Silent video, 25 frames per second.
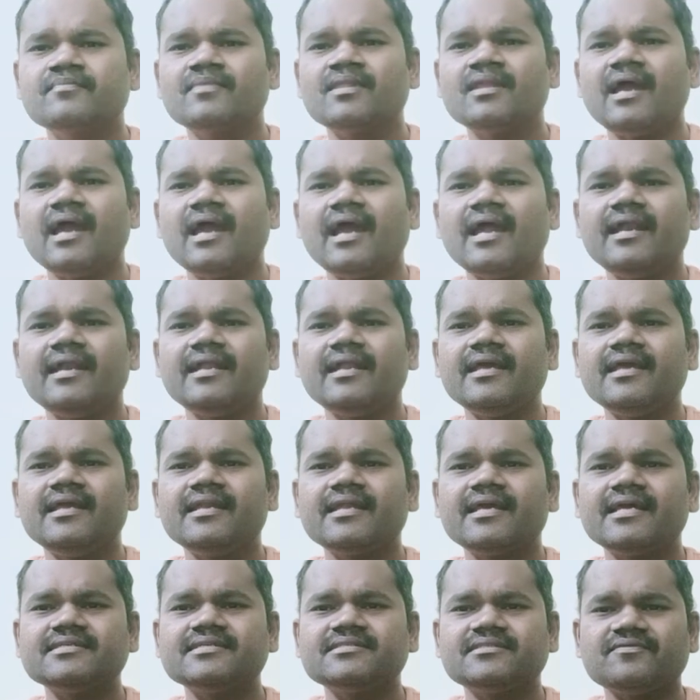And in
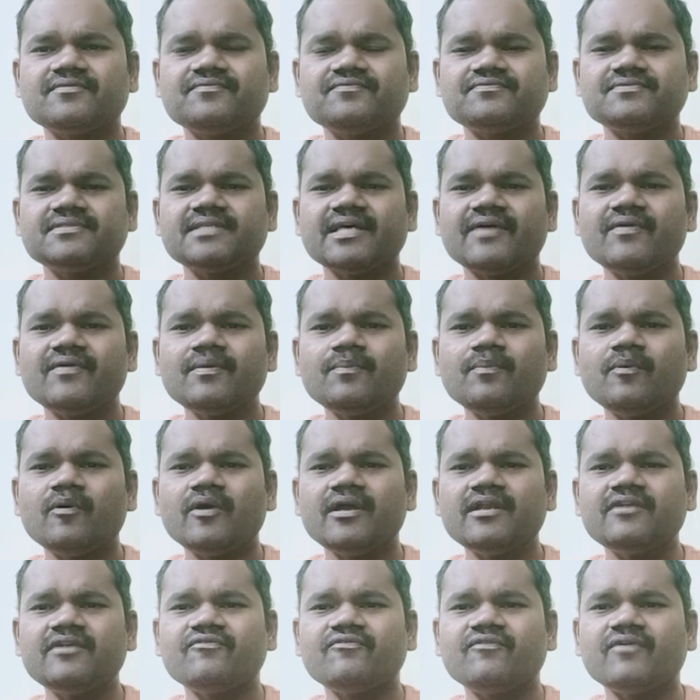case of
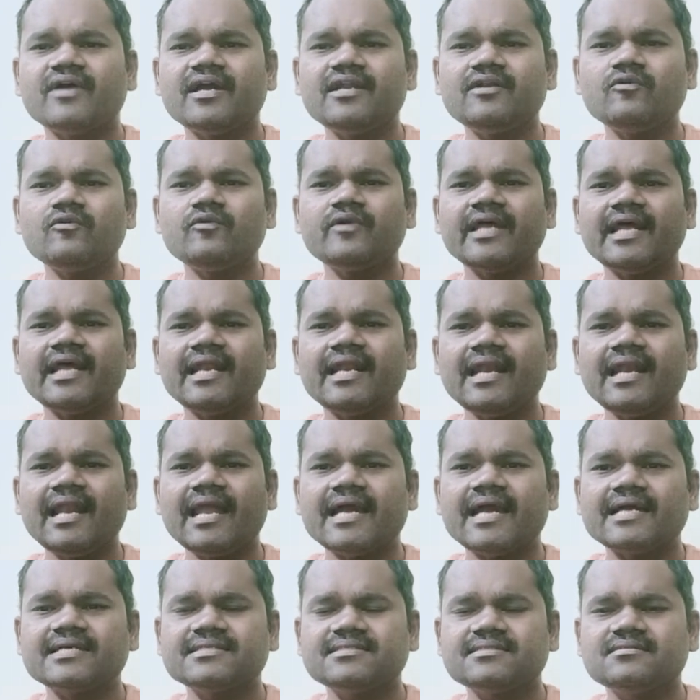7.5 to 10
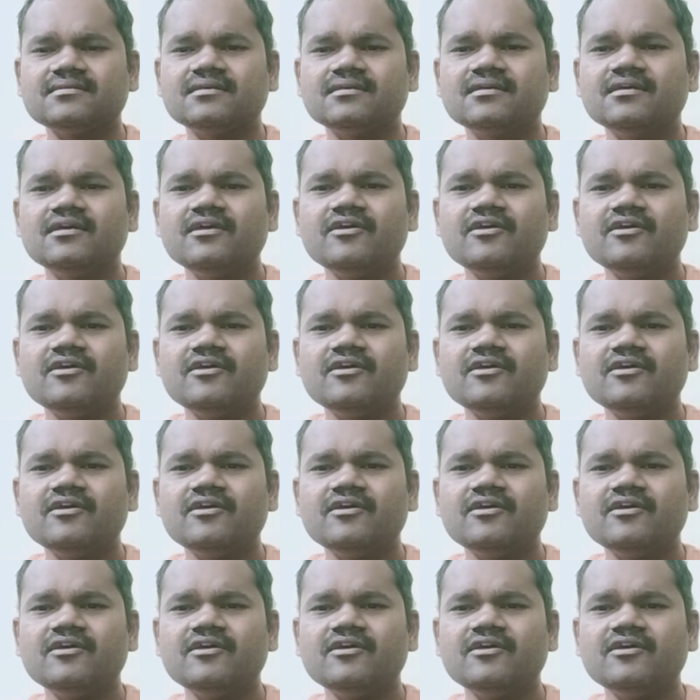lakhs,